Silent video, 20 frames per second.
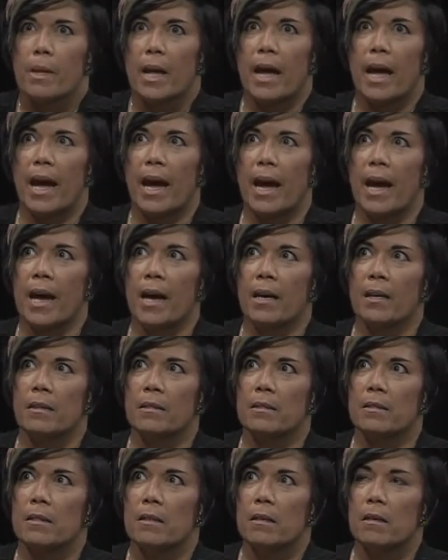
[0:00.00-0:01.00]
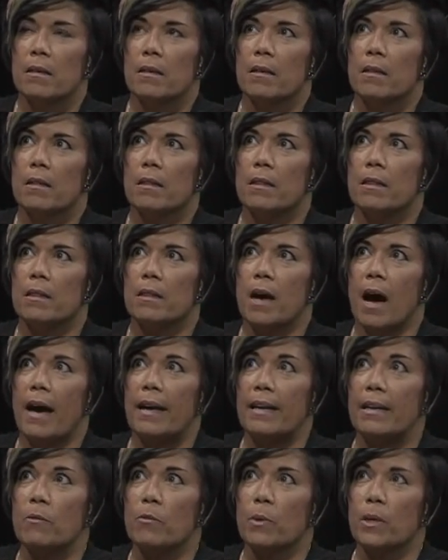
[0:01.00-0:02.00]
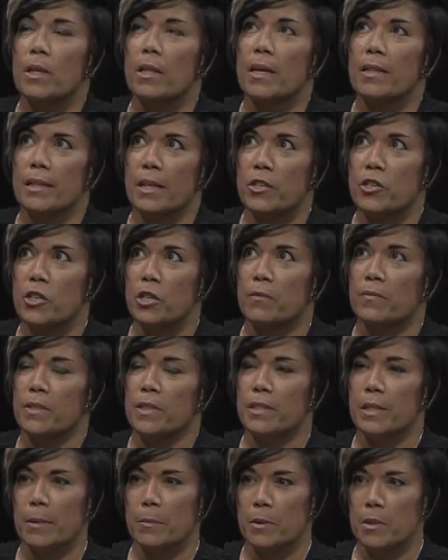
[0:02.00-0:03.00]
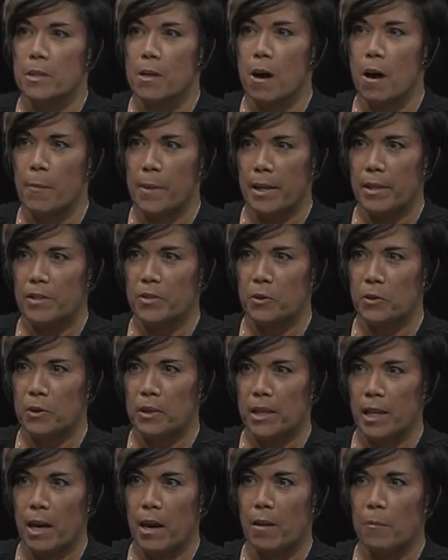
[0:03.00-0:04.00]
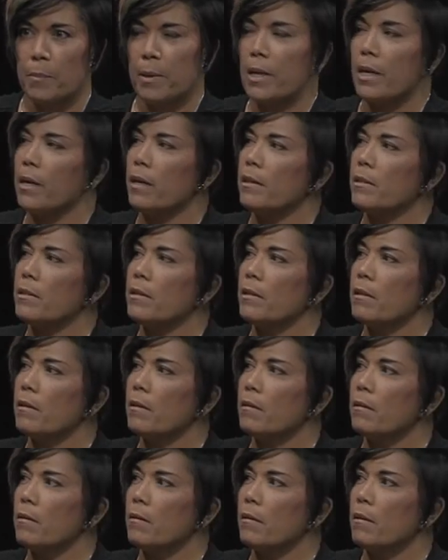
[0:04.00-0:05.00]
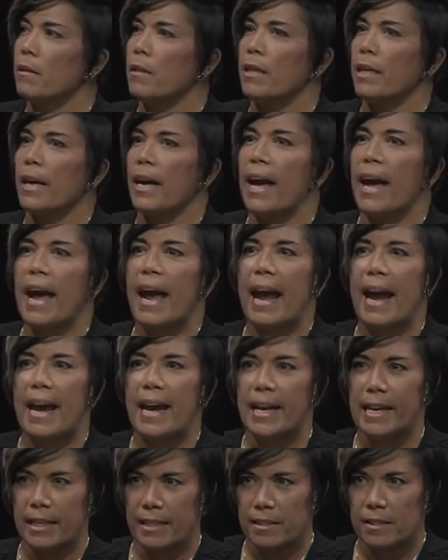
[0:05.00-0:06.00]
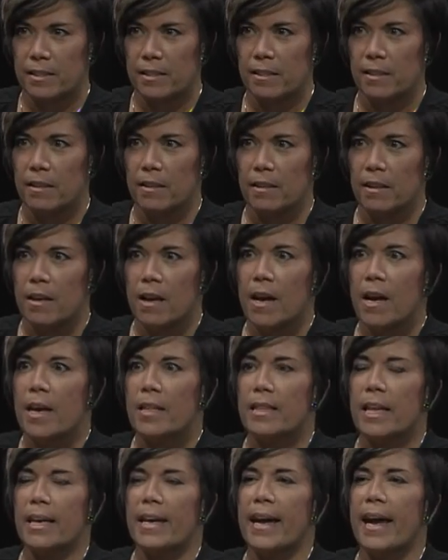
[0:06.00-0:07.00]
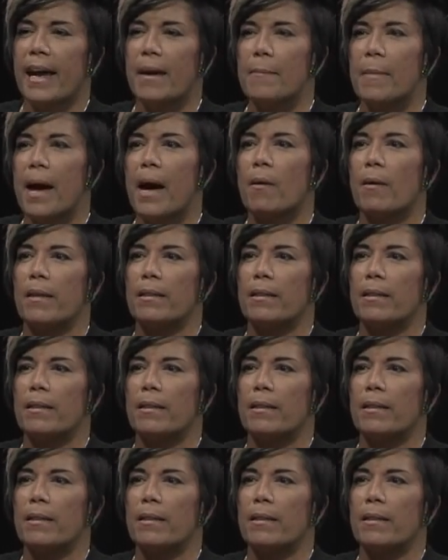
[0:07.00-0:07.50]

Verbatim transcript: And I didn't realize I should have disabled comments early on, because the hate that came out.